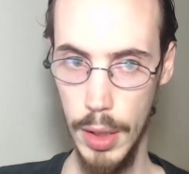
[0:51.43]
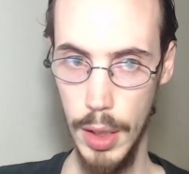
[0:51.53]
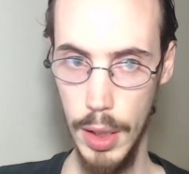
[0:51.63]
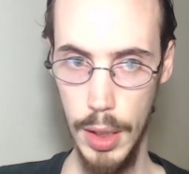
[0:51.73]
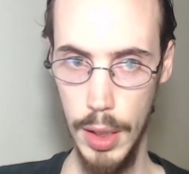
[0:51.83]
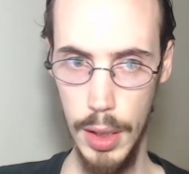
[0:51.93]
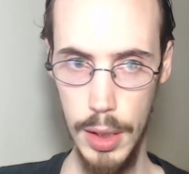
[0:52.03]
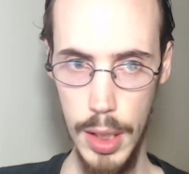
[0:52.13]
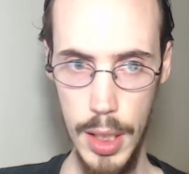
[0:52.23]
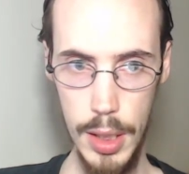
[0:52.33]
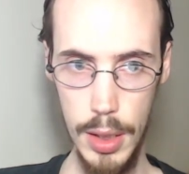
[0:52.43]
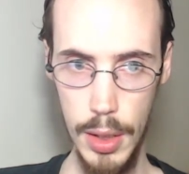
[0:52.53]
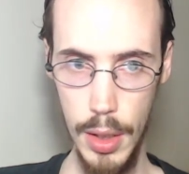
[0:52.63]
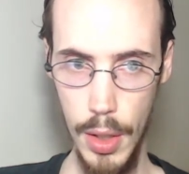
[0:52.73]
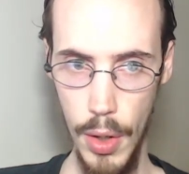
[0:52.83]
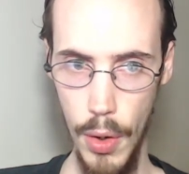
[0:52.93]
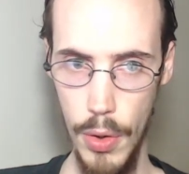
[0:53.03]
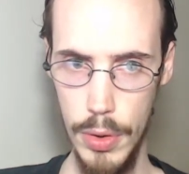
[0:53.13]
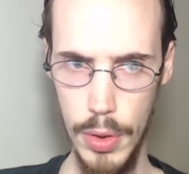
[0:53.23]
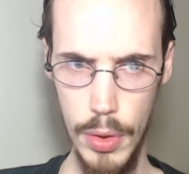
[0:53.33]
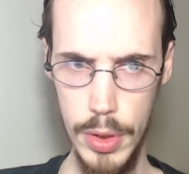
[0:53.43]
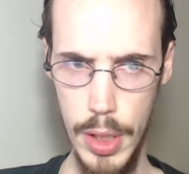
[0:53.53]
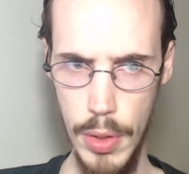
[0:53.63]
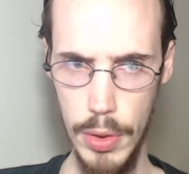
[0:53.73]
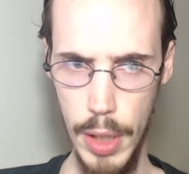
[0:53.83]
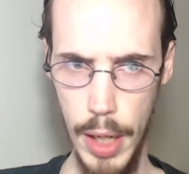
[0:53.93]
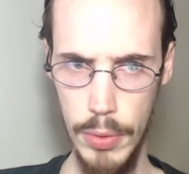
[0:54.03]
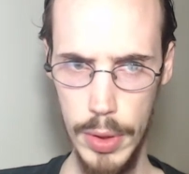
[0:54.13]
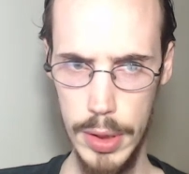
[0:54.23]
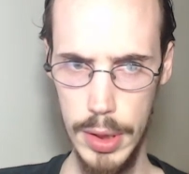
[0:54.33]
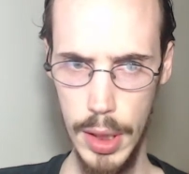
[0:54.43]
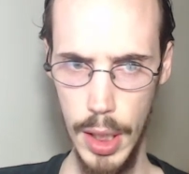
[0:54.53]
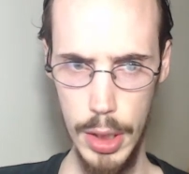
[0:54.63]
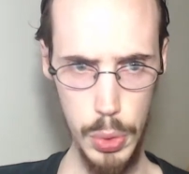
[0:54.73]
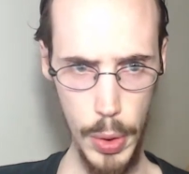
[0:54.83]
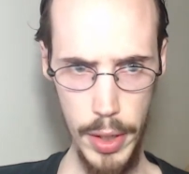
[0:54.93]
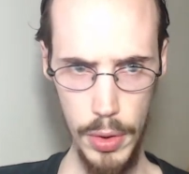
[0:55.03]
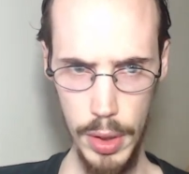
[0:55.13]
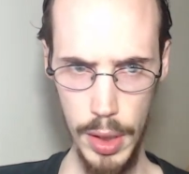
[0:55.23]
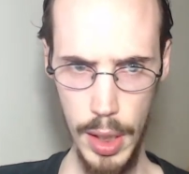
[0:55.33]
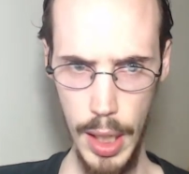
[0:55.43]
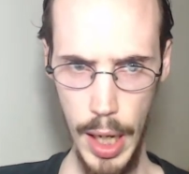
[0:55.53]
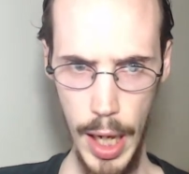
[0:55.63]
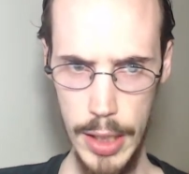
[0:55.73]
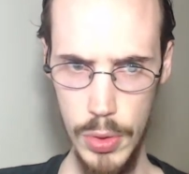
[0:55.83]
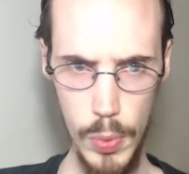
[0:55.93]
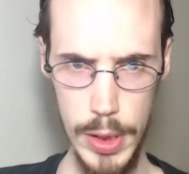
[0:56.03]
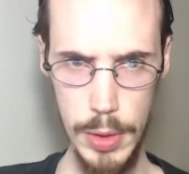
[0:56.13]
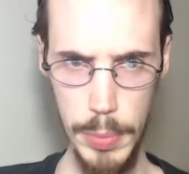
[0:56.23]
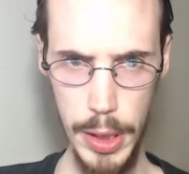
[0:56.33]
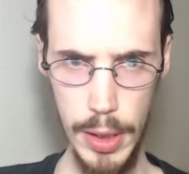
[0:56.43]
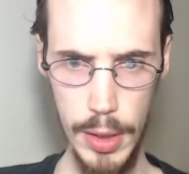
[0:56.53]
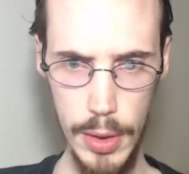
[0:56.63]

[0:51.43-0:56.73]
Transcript: I indeed, our, our dear Langris, a traitor? He has no reason to be.